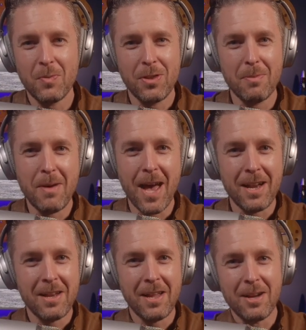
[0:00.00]
with a
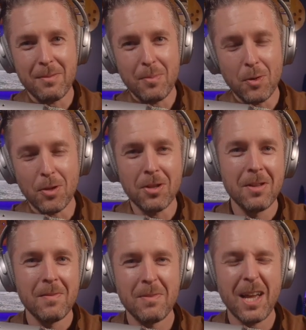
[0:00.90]
bat and a ball,
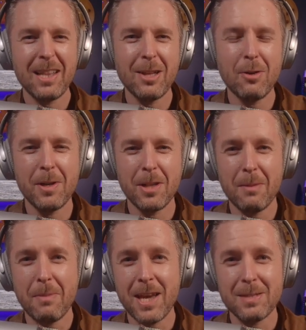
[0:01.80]
a little bit
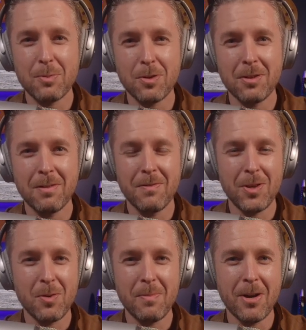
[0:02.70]
like baseball for
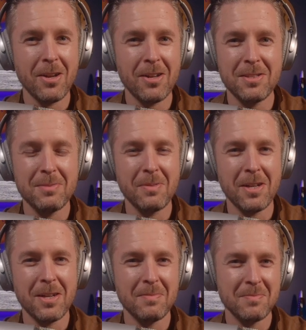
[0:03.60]
you Americans, but
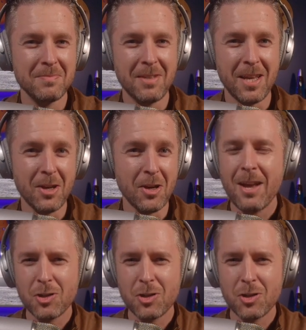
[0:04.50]
uh, there you go.